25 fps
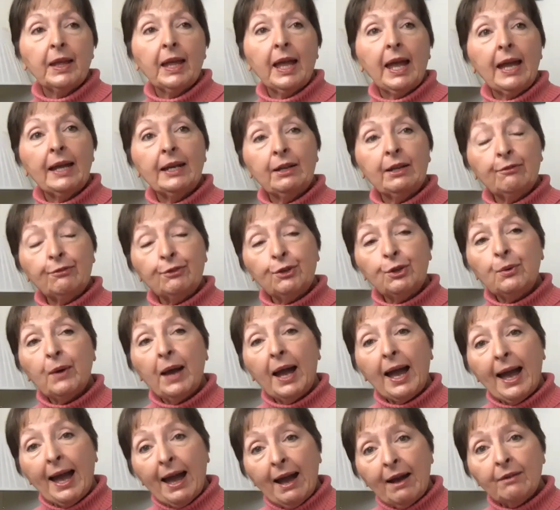And if you
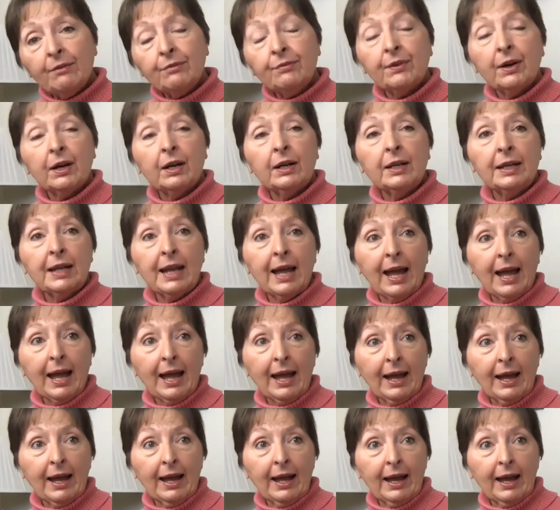have
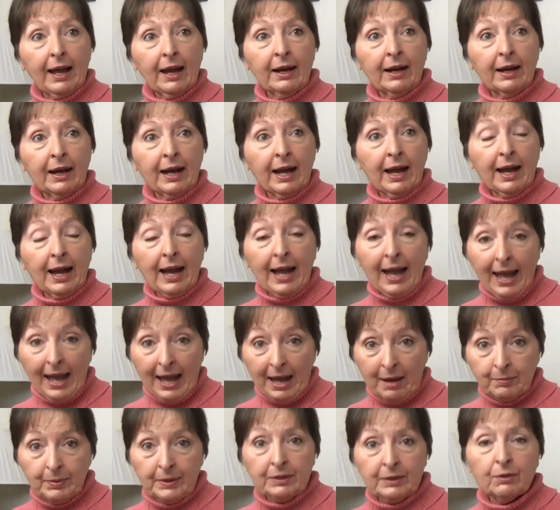a
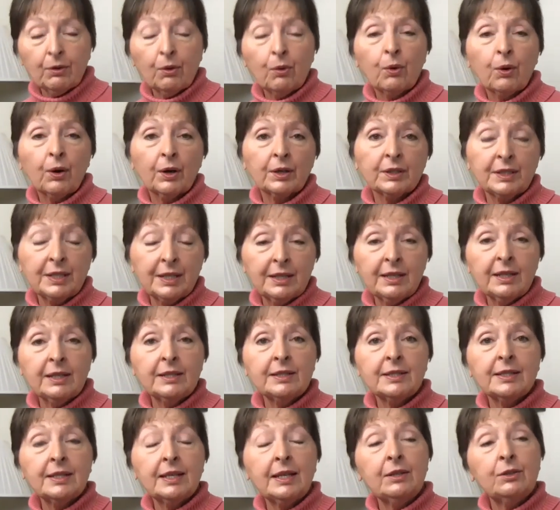habit or a
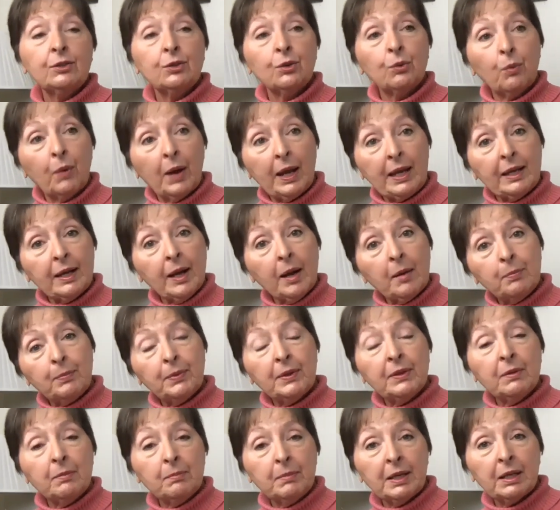tendency to wake up
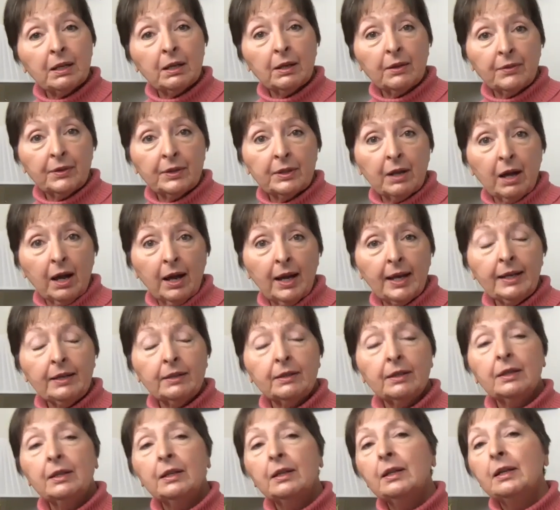in the middle of the night,
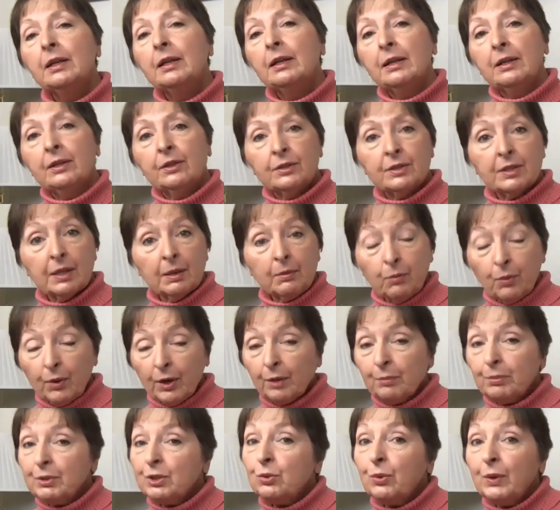somewhere
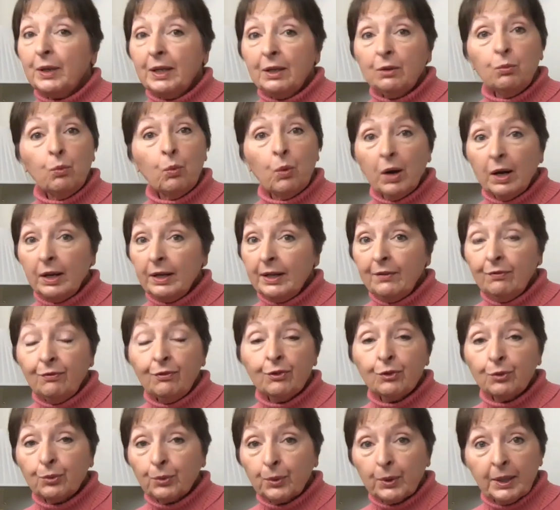between 1 and
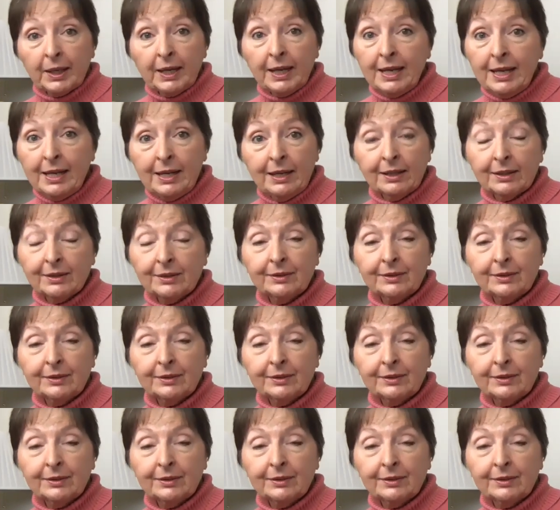3,